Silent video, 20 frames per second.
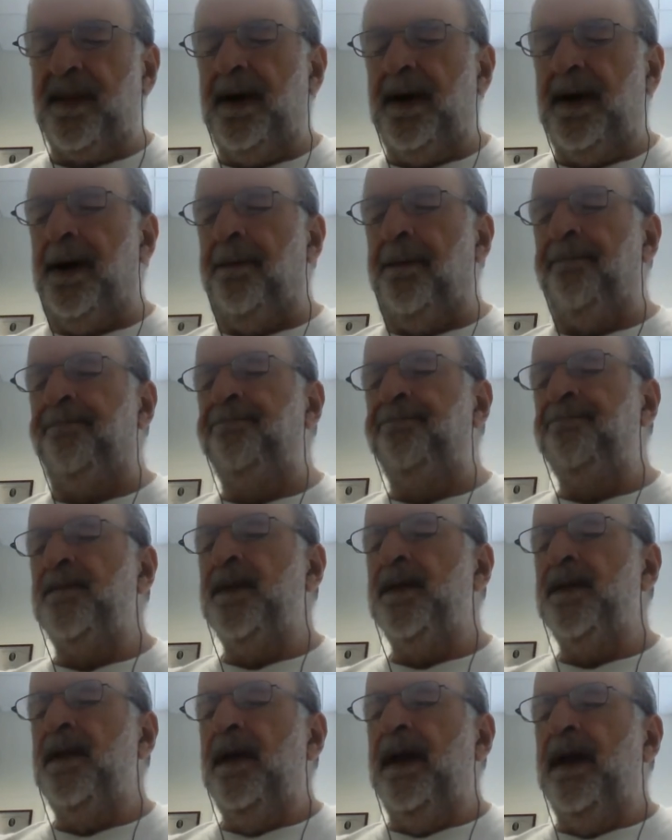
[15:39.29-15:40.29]
And
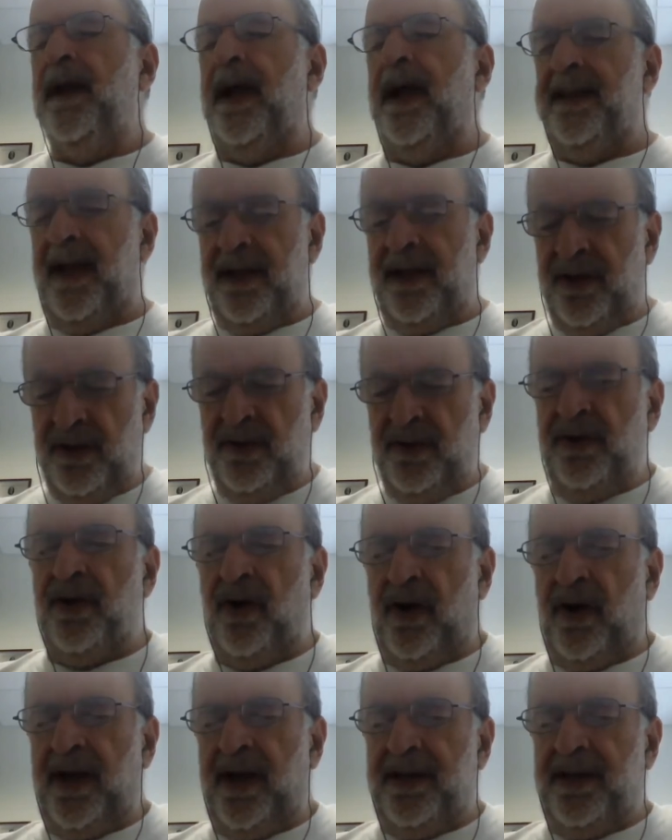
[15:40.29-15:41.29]
then you
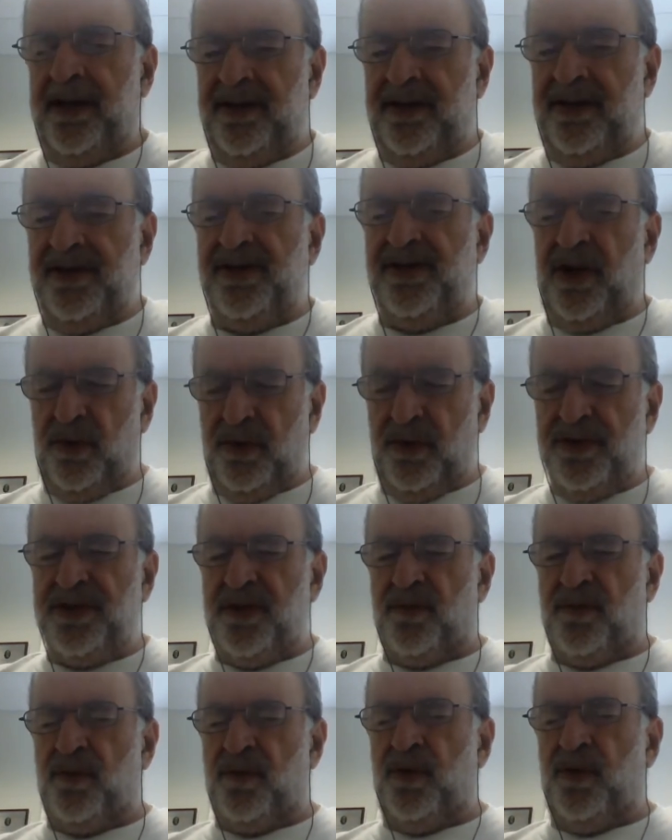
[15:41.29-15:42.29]
go ahead and you
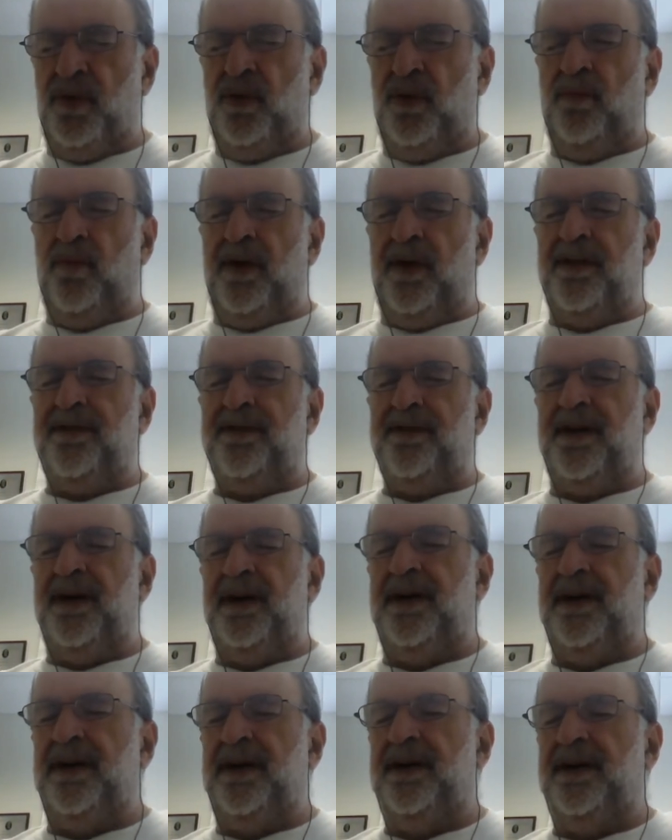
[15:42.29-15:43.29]
dose the room with
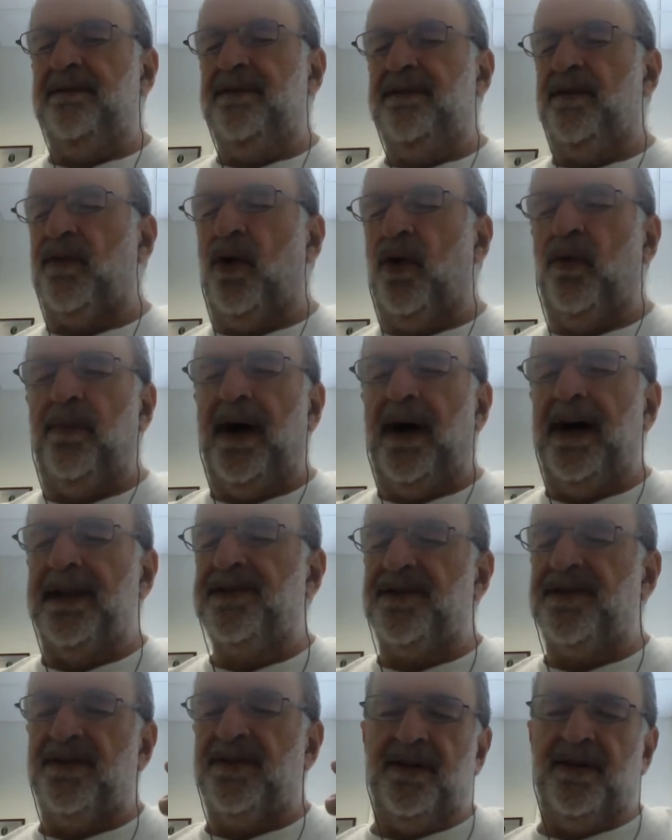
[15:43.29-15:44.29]
the
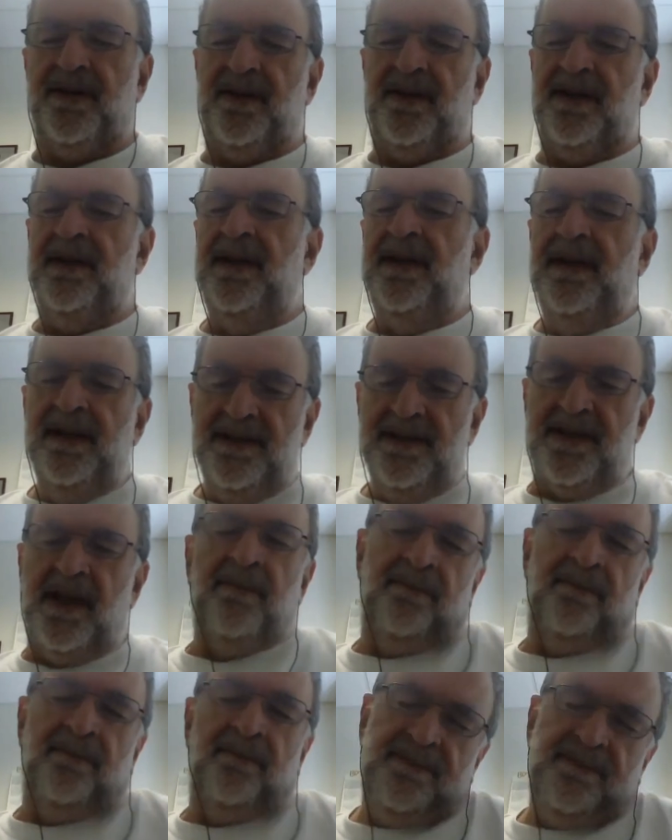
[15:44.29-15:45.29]
robots or
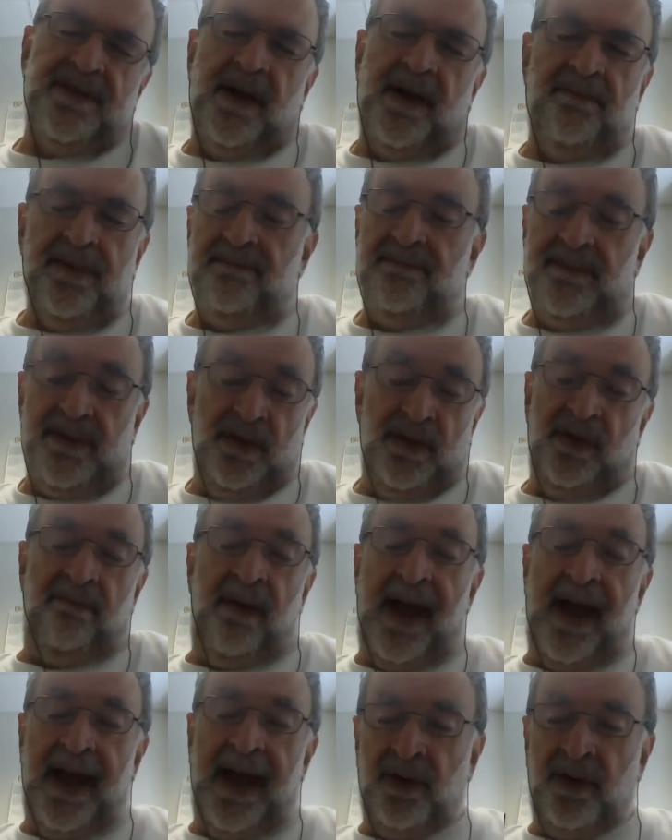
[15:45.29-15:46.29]
some do
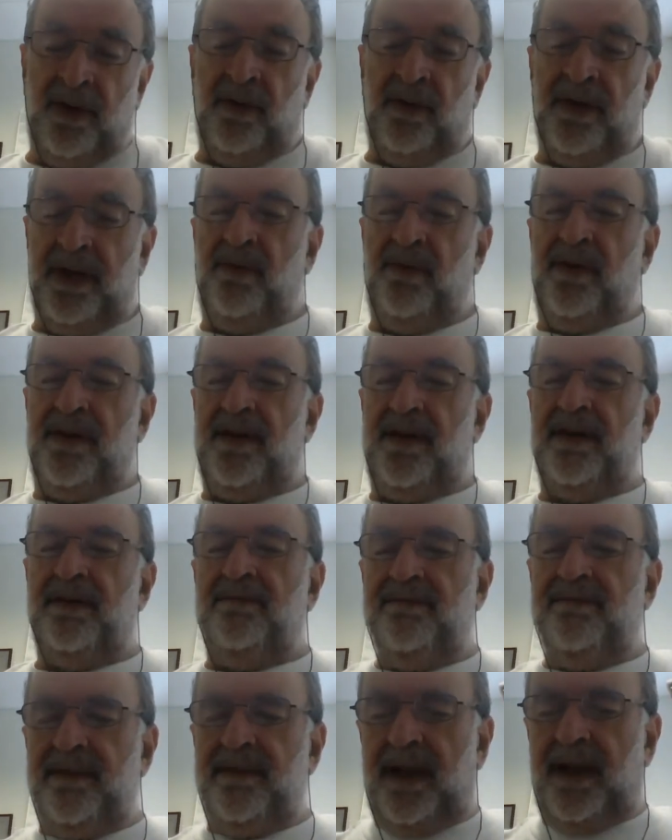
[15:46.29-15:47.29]
it manually with
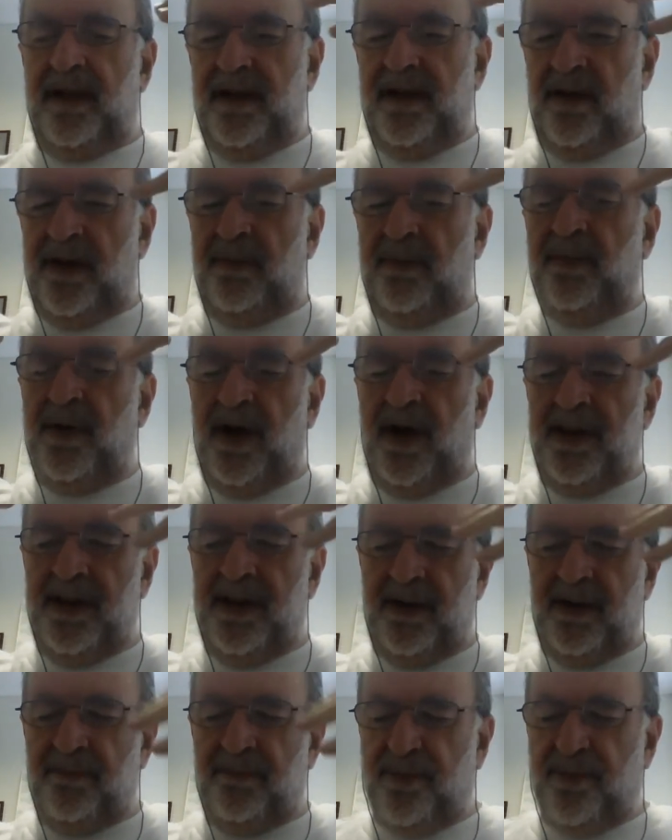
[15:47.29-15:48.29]
a, they put
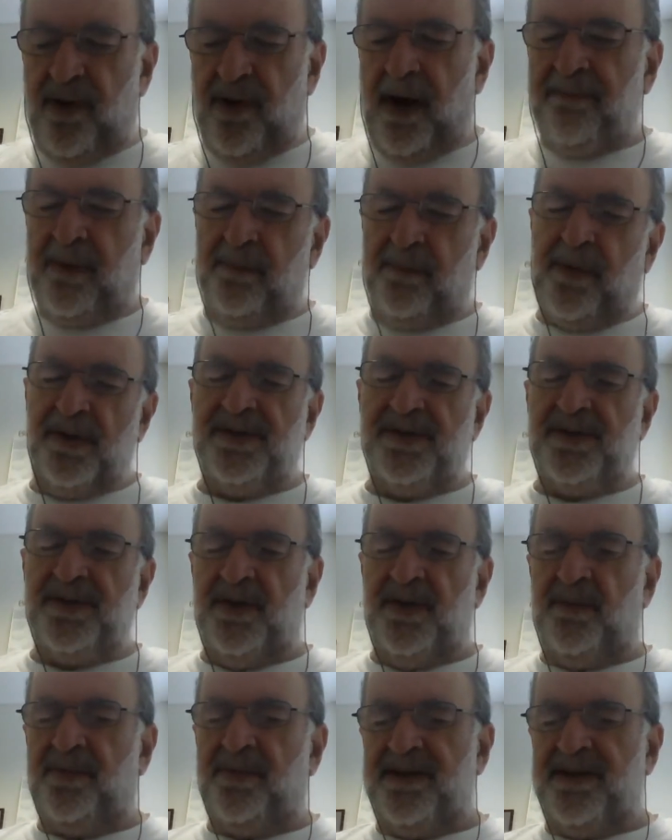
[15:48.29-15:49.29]
on their proper
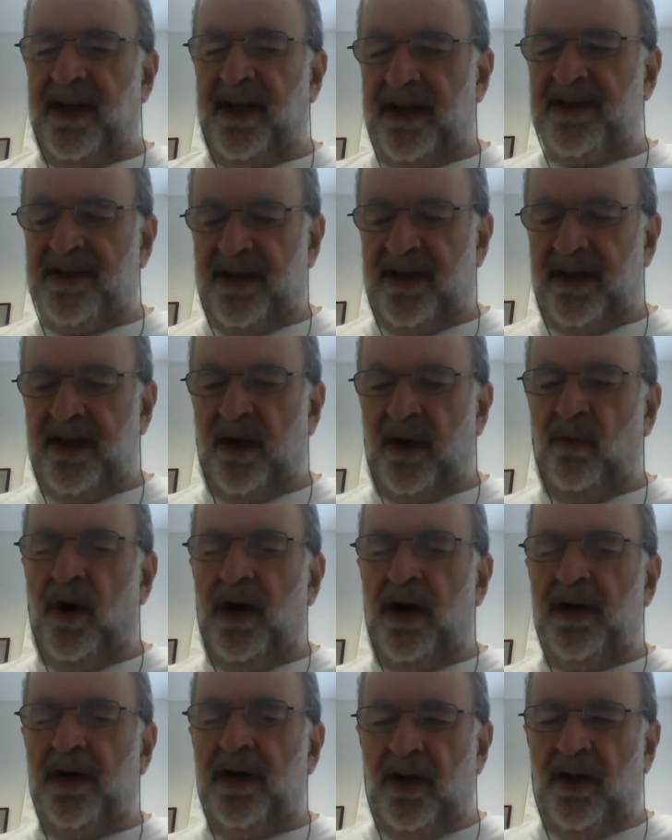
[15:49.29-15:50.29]
personal protection and they
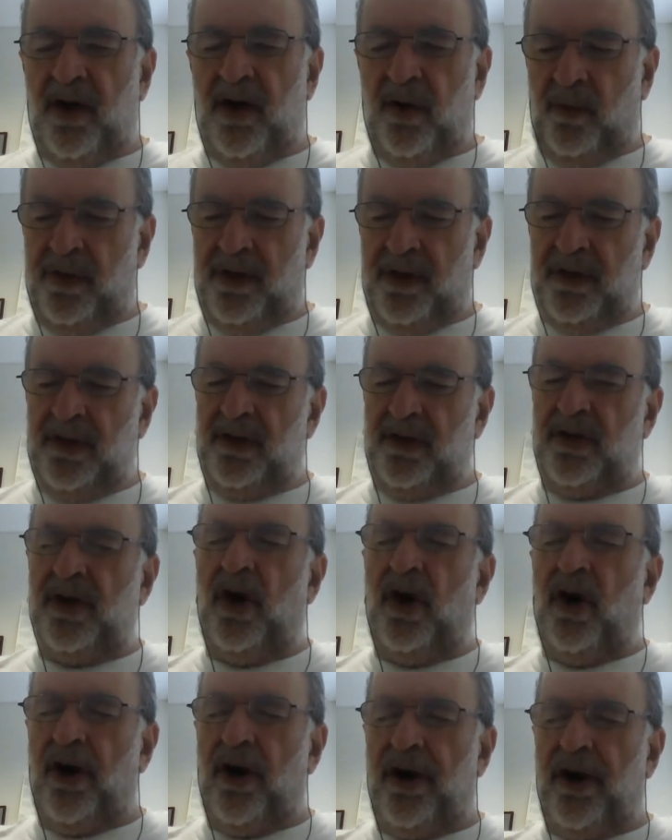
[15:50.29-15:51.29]
walk along with a little
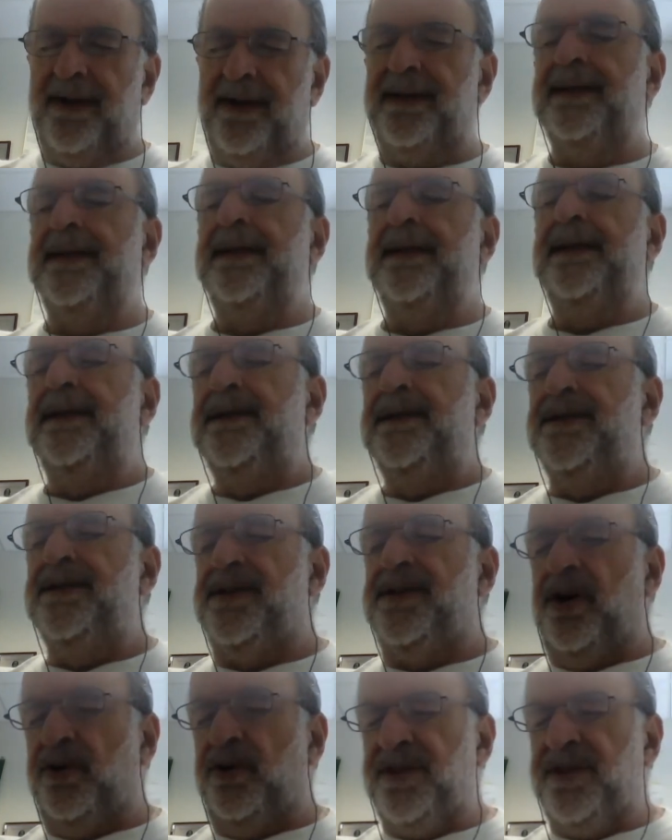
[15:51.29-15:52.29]
cart
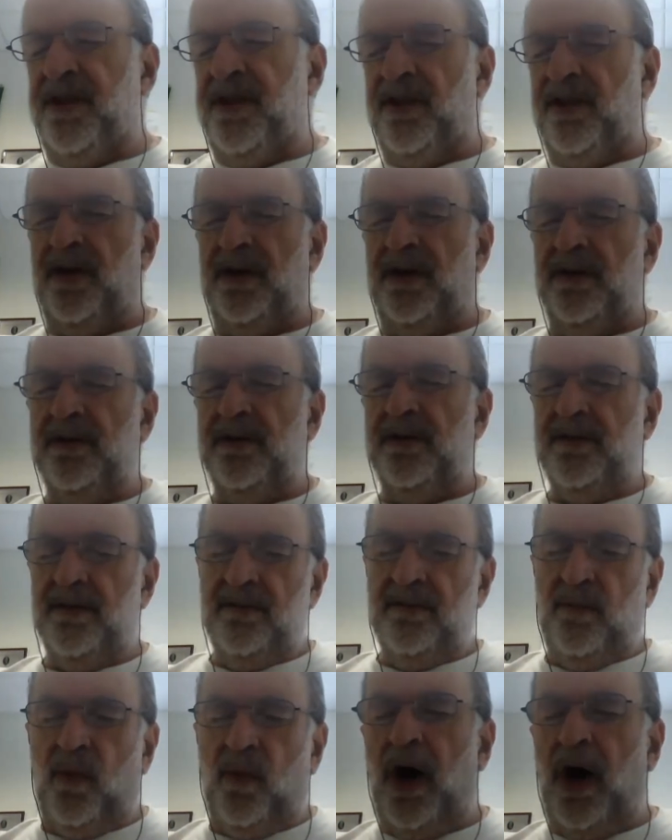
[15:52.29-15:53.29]
dosing the
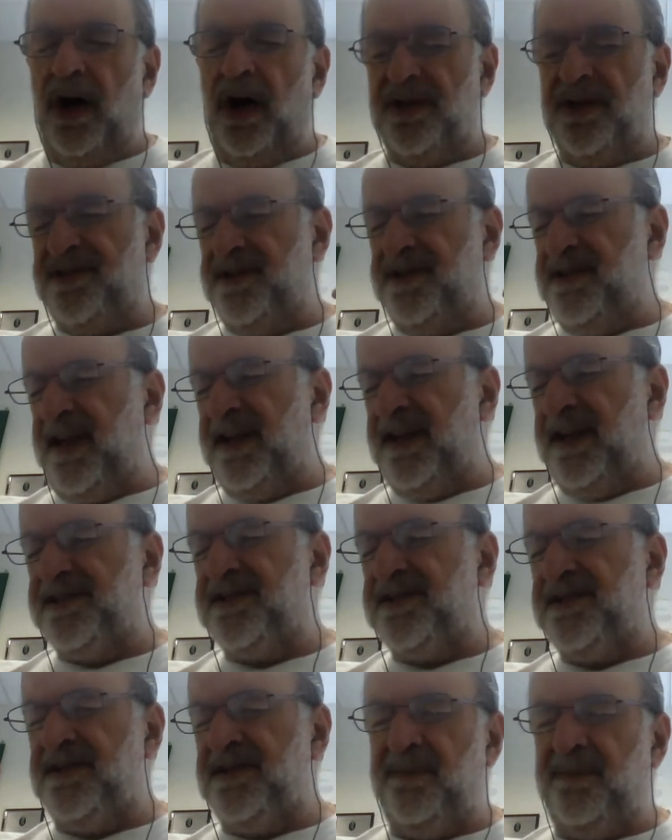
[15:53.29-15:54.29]
walls, the
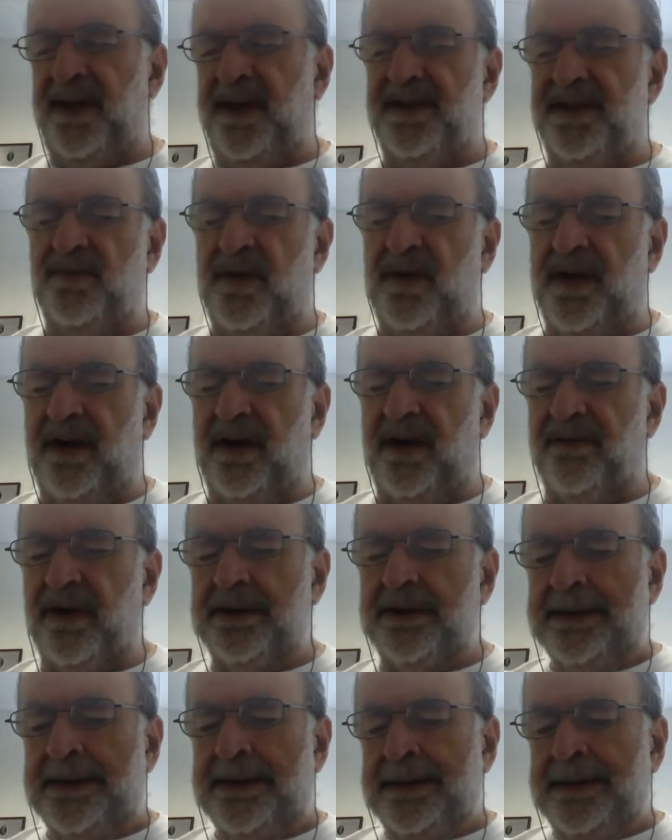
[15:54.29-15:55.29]
desks, the beds, wherever.